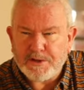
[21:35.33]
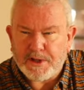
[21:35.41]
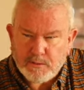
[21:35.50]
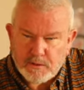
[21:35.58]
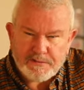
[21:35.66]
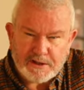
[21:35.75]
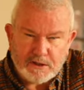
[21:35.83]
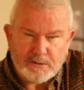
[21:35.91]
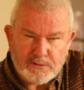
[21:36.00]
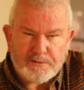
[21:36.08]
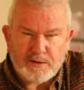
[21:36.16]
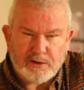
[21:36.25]
They would have
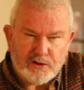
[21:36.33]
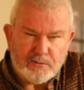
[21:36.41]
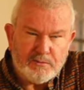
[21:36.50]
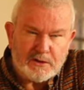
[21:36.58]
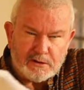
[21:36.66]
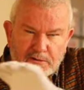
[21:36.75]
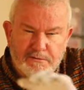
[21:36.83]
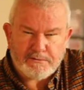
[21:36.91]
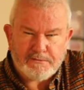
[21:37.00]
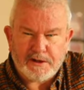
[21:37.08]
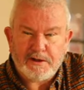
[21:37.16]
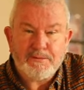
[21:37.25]
accounted for a number of
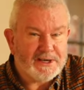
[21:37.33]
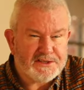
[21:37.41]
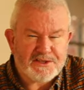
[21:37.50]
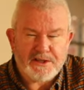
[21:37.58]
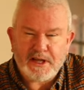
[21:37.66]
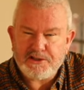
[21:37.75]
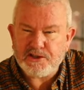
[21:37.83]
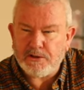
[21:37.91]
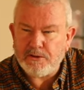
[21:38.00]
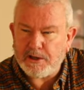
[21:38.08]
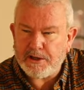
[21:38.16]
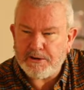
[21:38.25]
fire marks in that
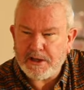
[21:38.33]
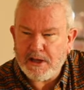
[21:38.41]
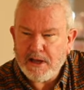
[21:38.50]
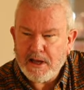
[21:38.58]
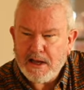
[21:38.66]
general area.